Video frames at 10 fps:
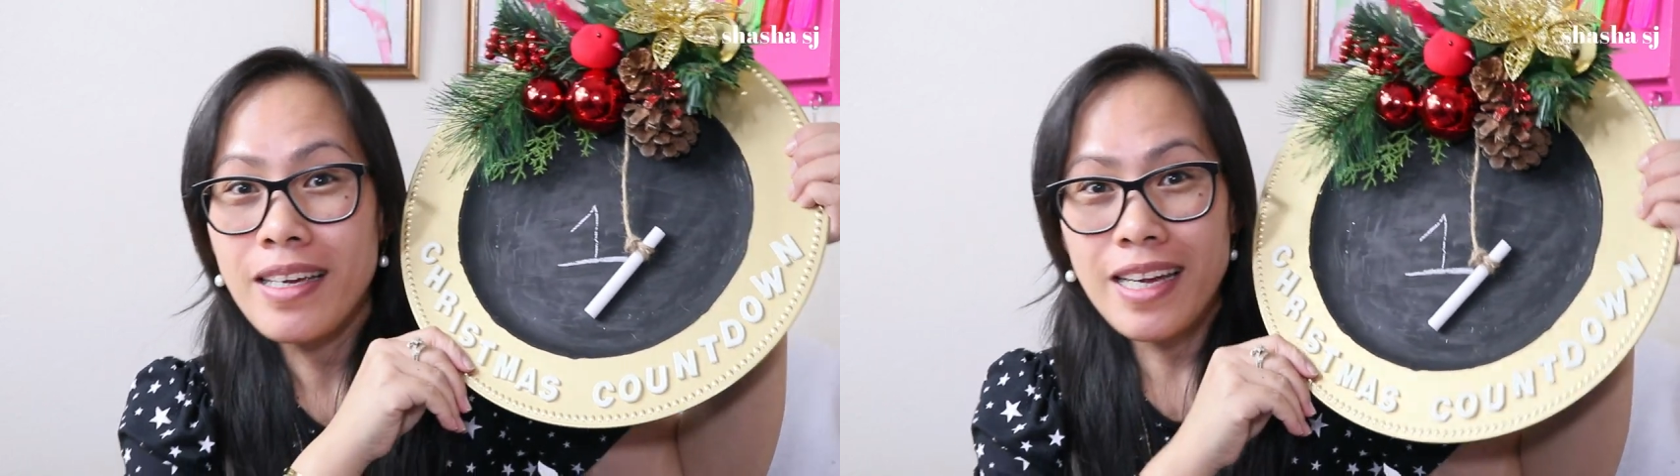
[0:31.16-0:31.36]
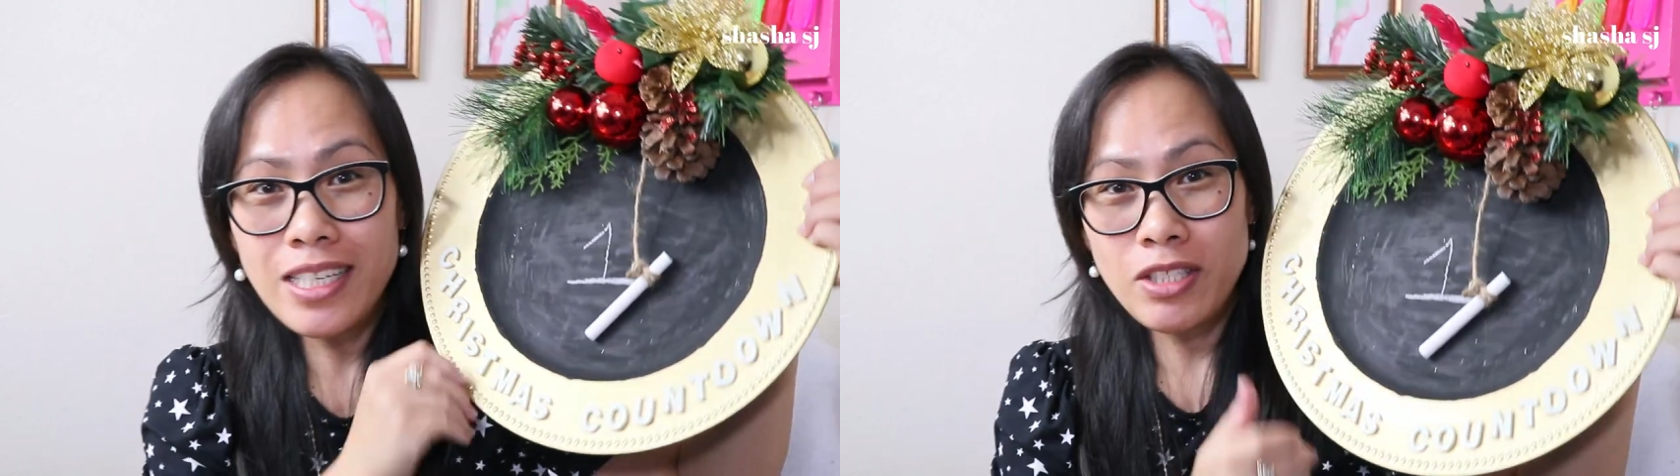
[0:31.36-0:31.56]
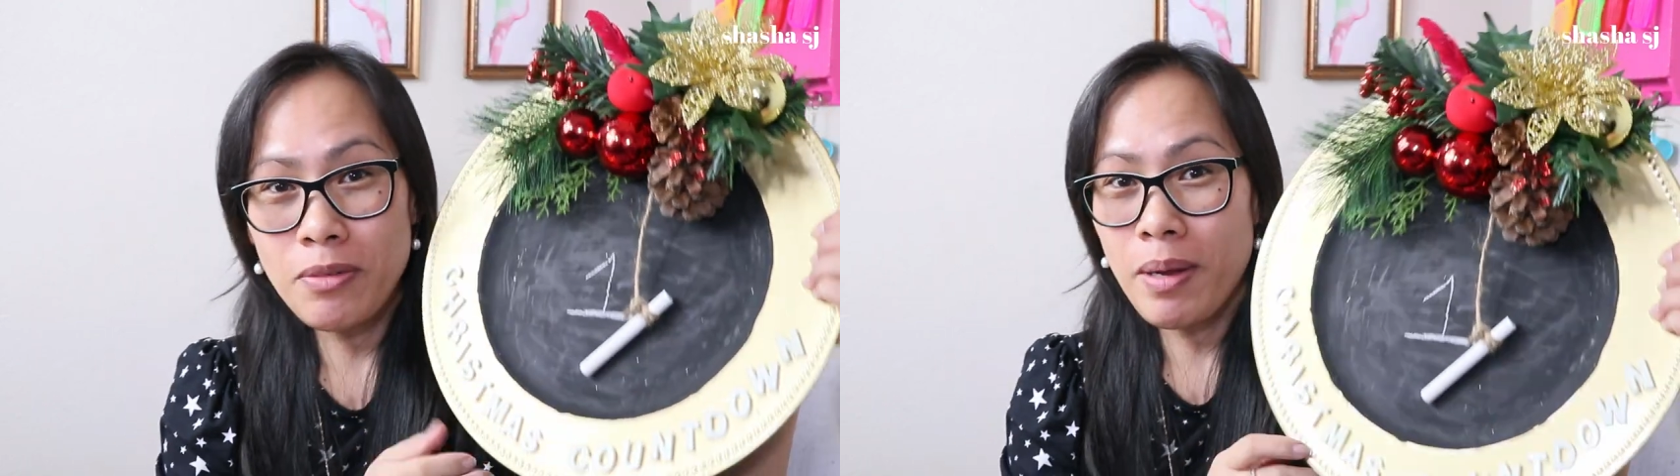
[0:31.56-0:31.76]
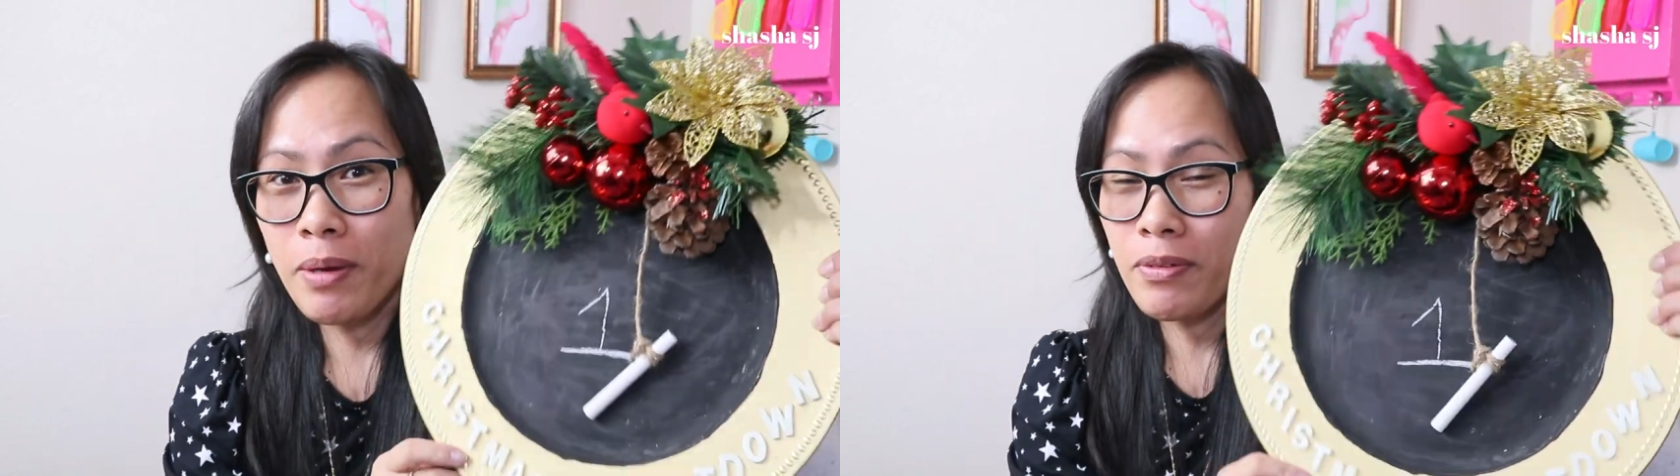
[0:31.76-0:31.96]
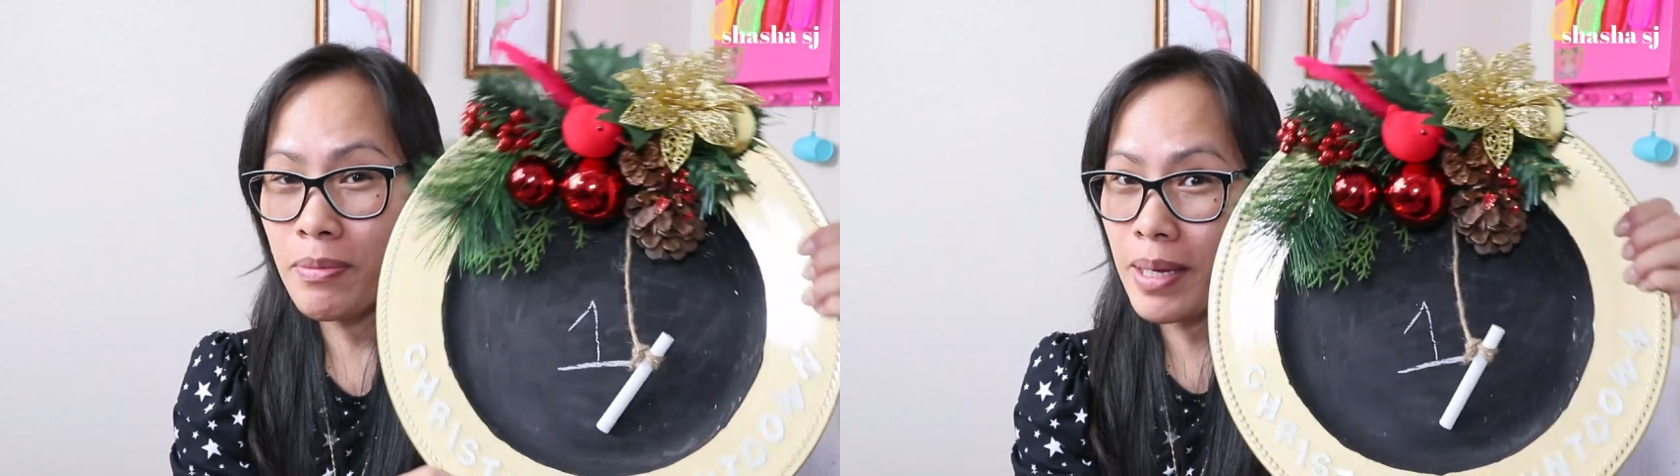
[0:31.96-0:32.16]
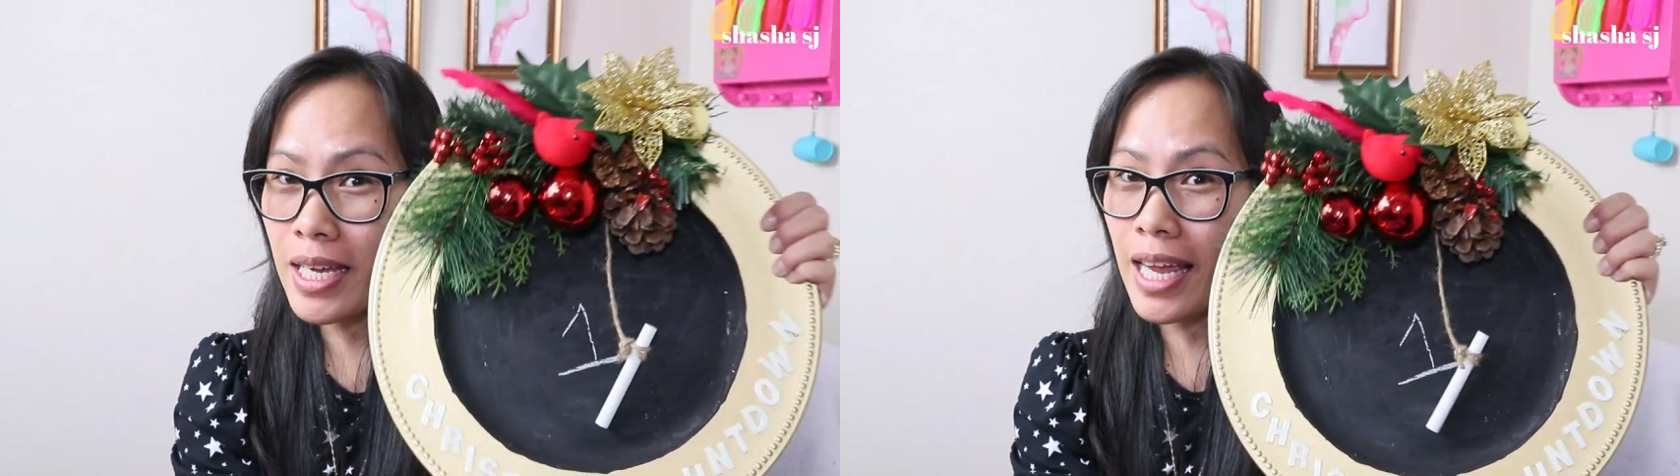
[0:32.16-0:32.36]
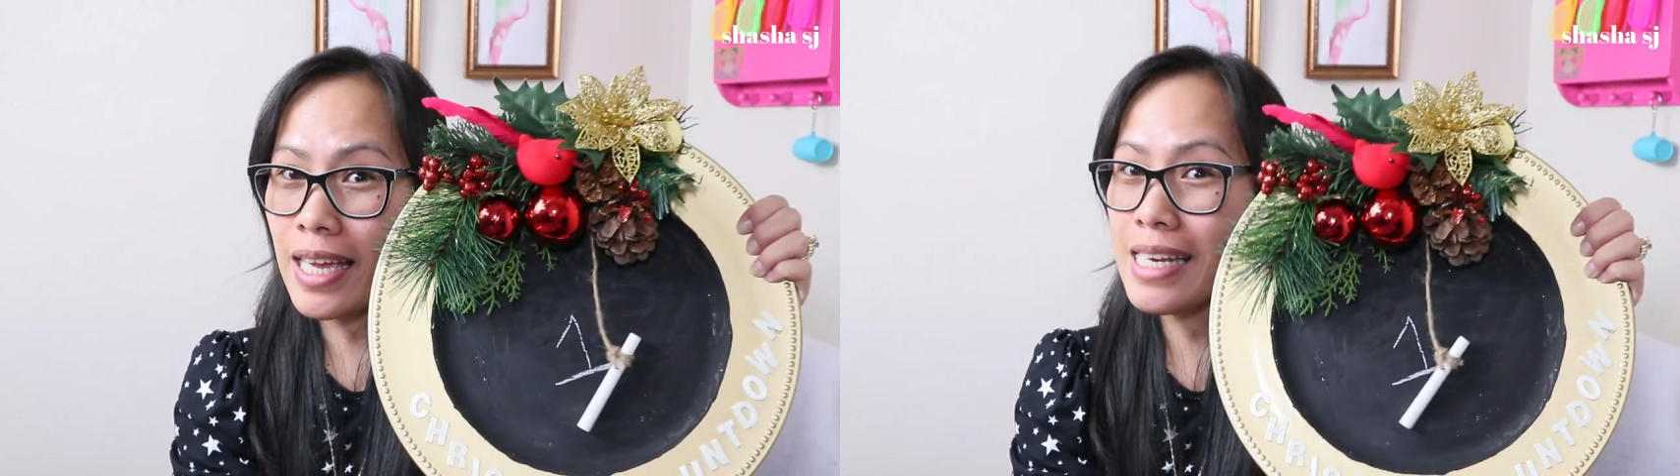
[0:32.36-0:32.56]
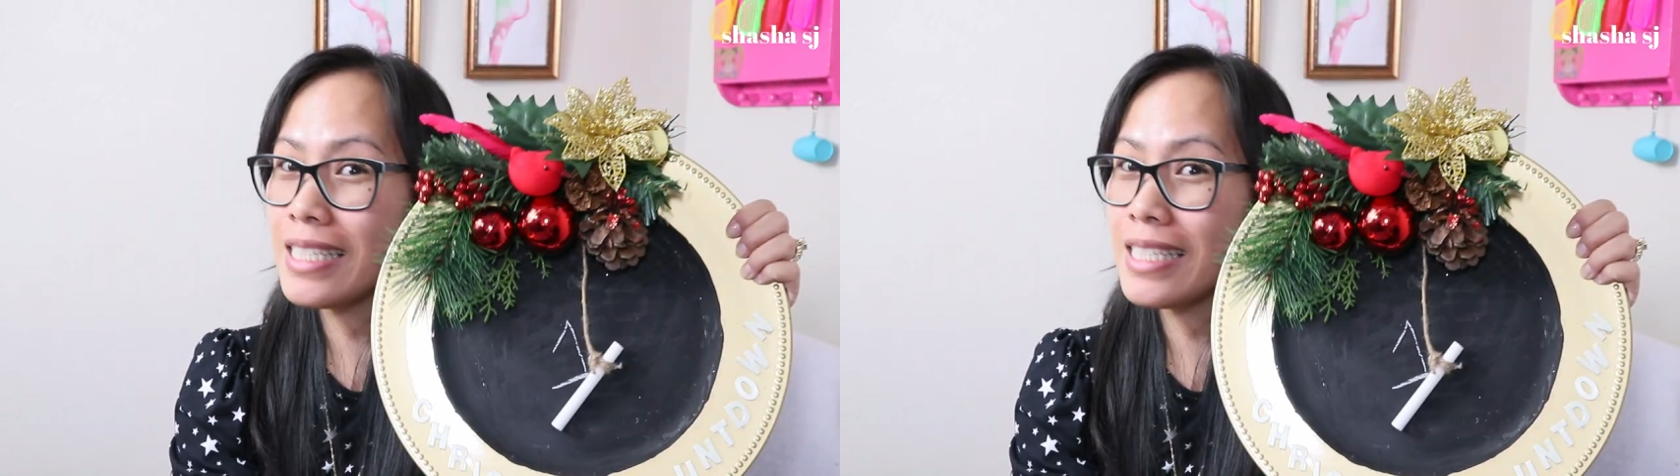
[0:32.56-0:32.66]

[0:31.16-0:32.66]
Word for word: yeah, so bear with me and